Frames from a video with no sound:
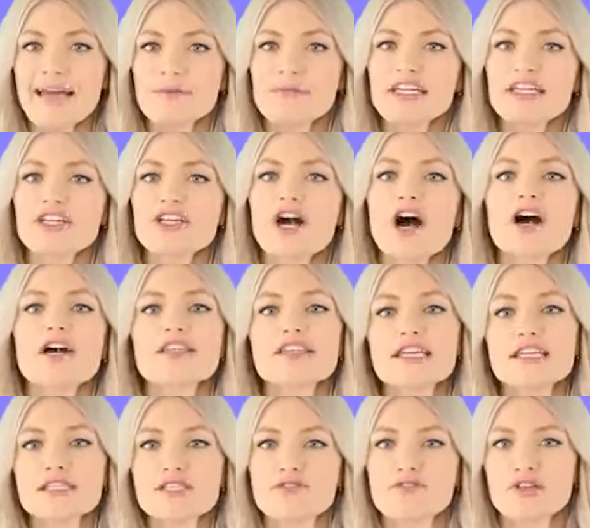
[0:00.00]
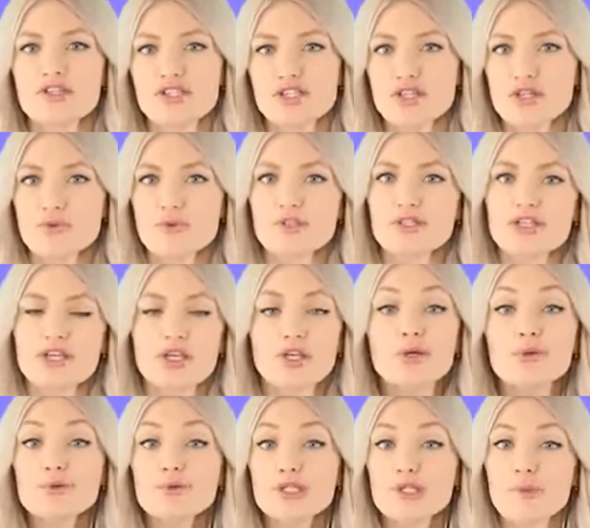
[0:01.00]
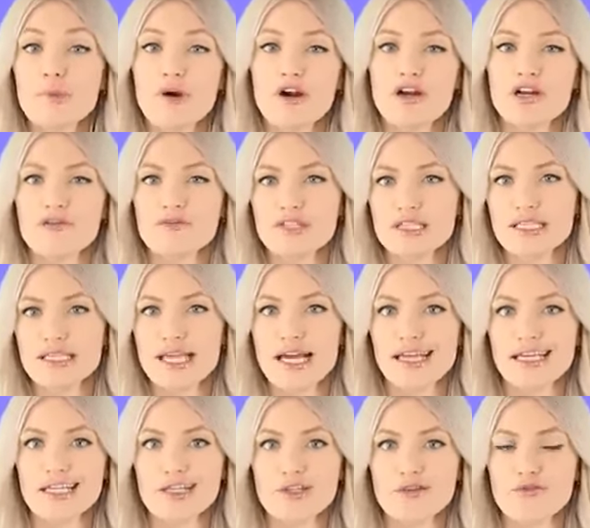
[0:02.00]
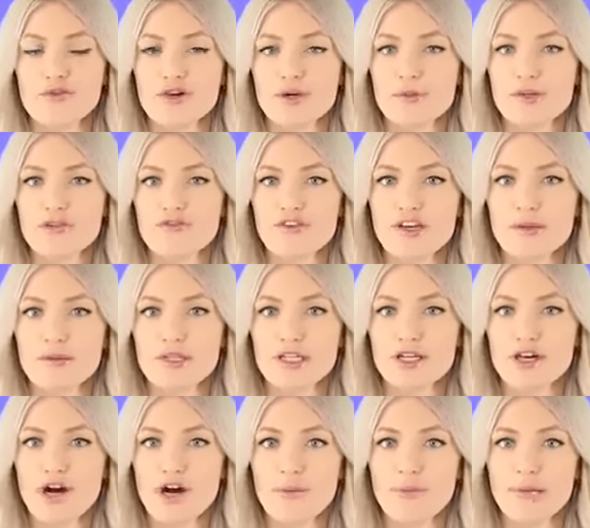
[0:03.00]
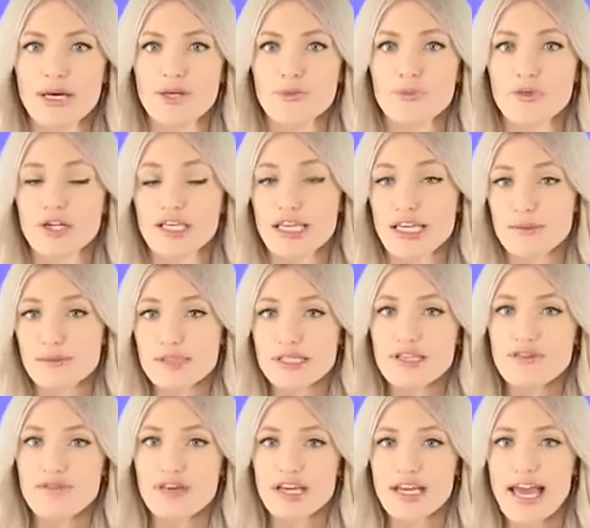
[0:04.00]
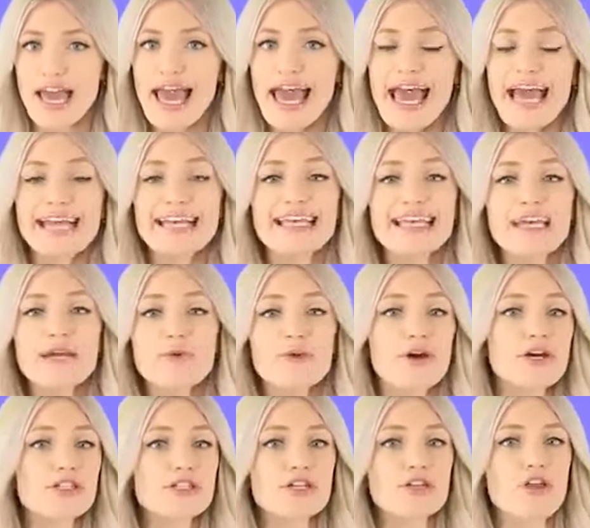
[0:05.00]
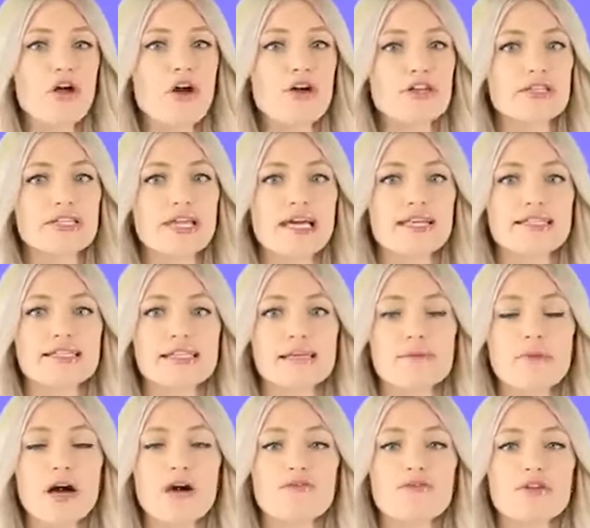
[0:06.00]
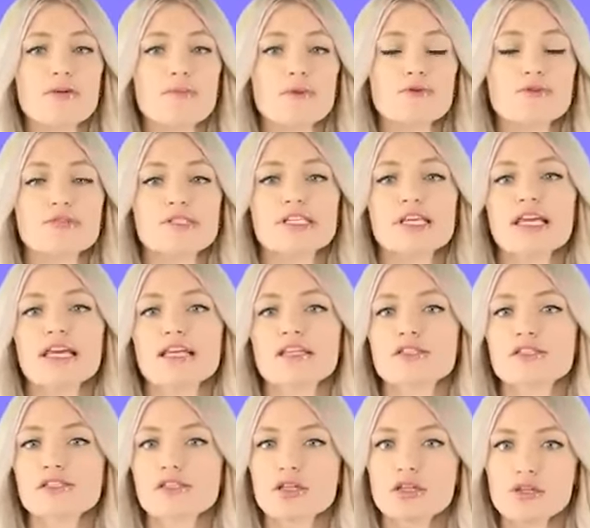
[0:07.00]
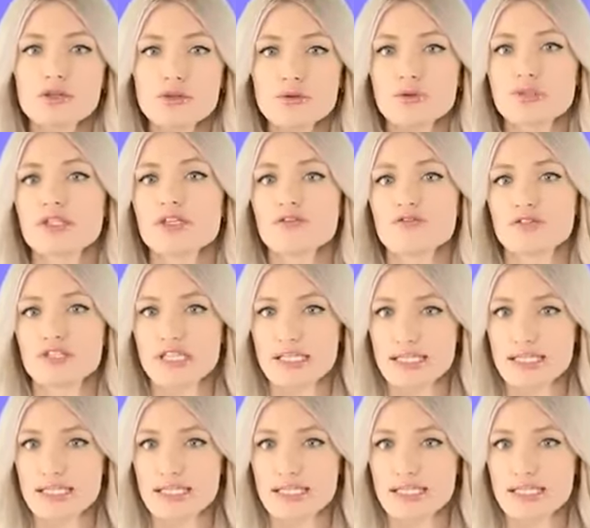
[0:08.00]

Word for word: I mean, Kanye's vision was a huge part of designing the former family compound where Kim's living, and he worked alongside some of the most exclusive